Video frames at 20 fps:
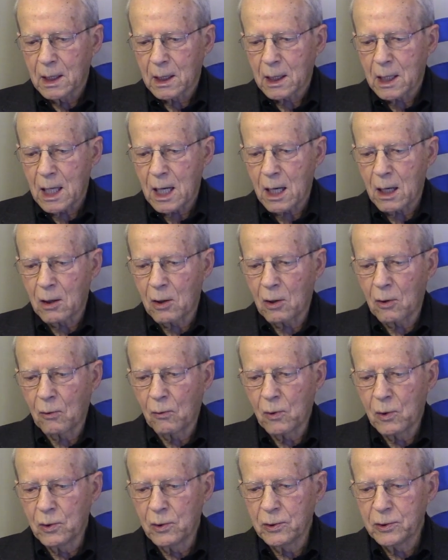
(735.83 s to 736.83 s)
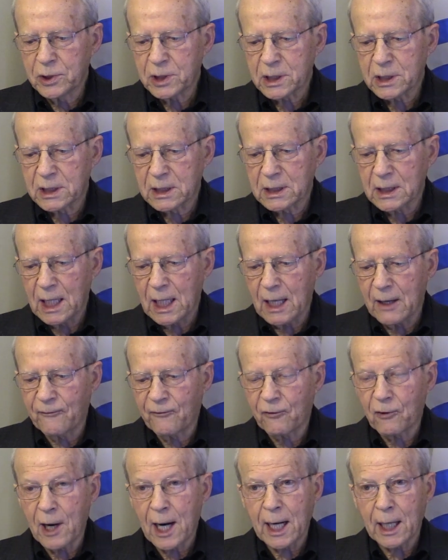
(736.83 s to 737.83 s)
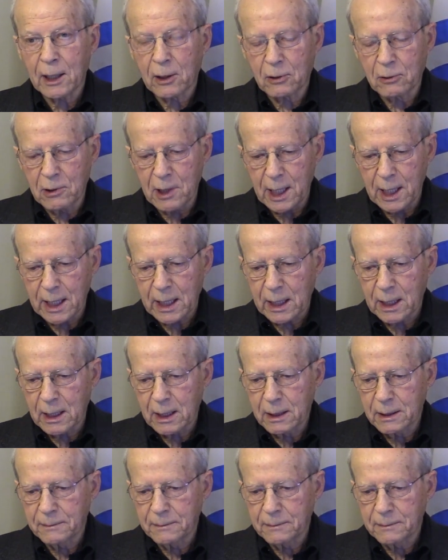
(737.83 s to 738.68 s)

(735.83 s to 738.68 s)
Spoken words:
Carl Woese, and Frank Crick